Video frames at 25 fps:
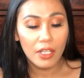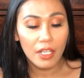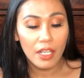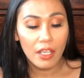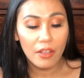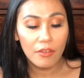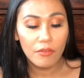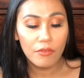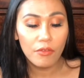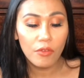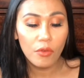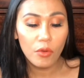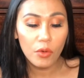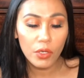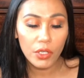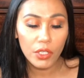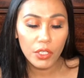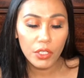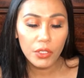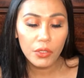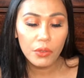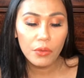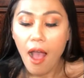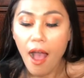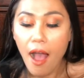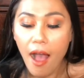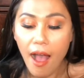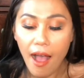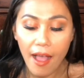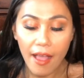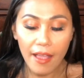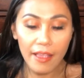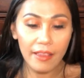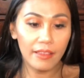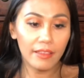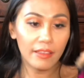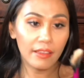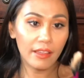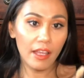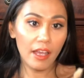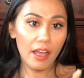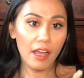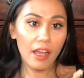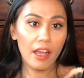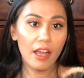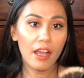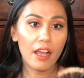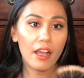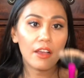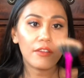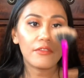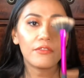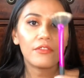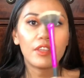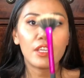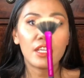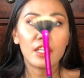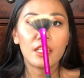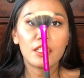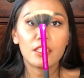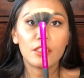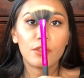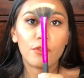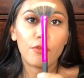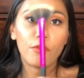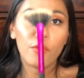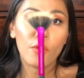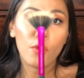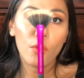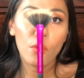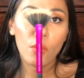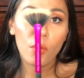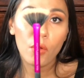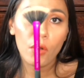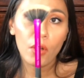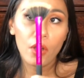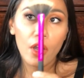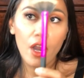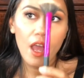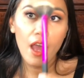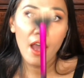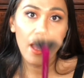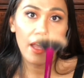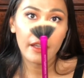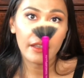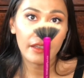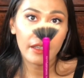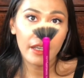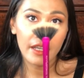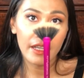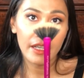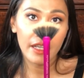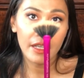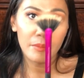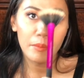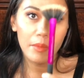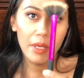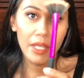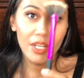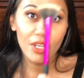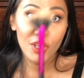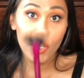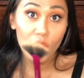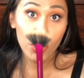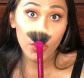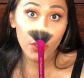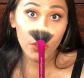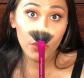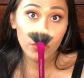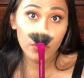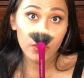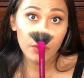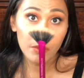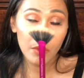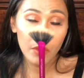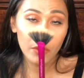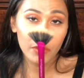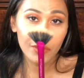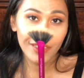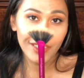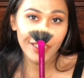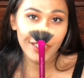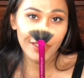again for you. I love this for highlighting my nose most